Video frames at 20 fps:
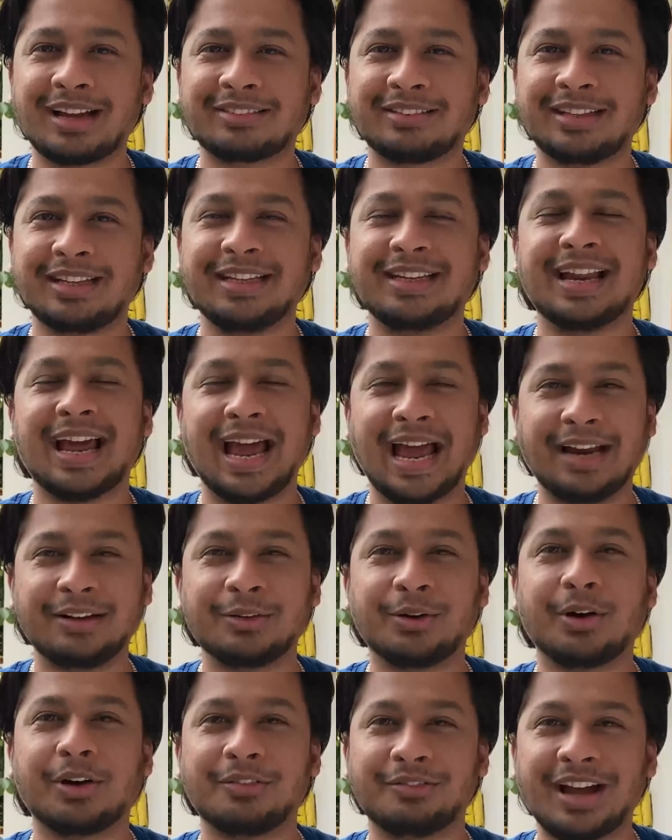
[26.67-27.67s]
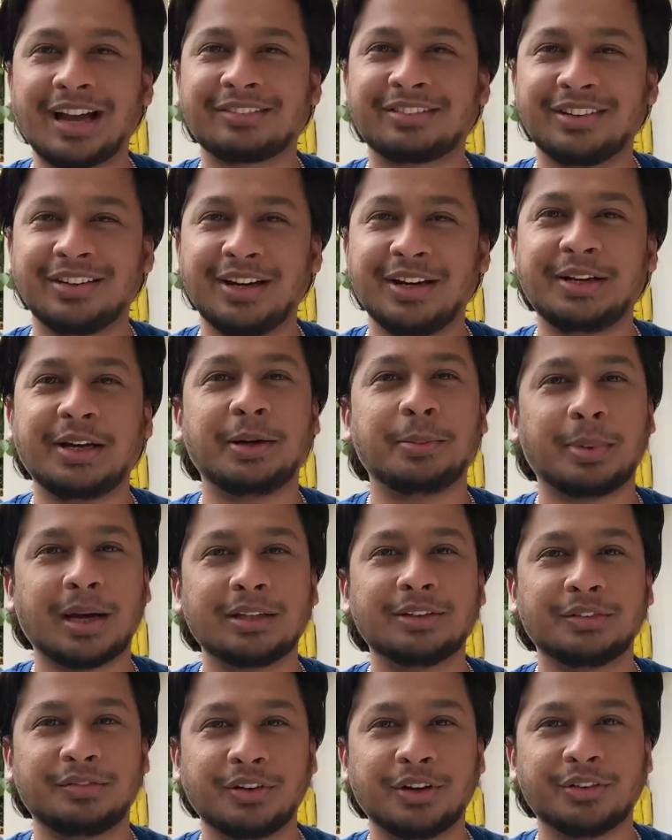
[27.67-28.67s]
vaccine and got vaccinated
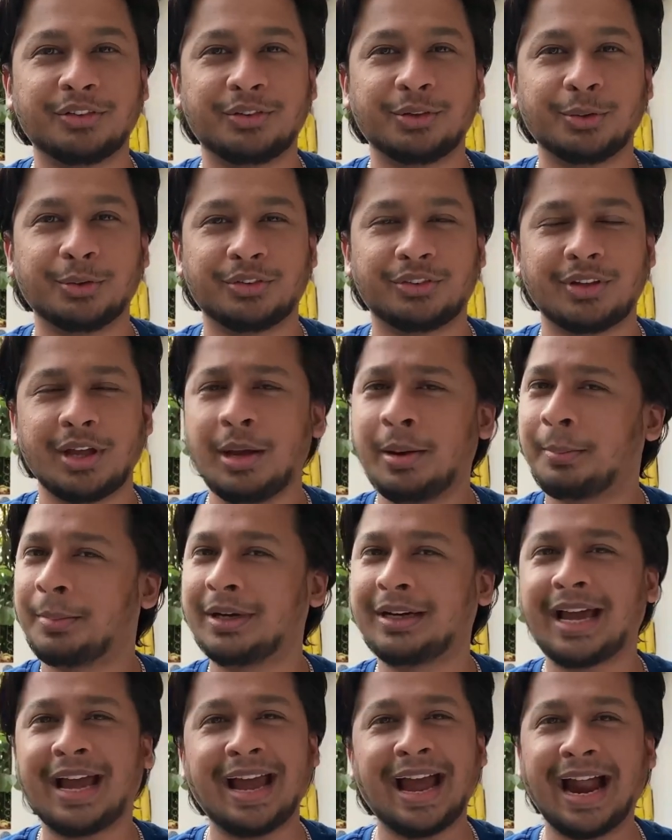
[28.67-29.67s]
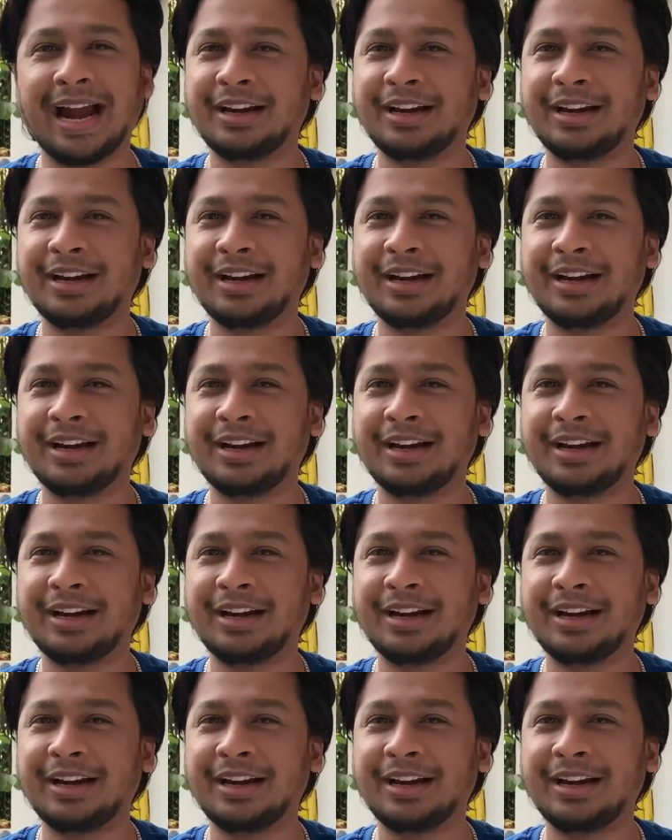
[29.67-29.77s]
by the first dose, but I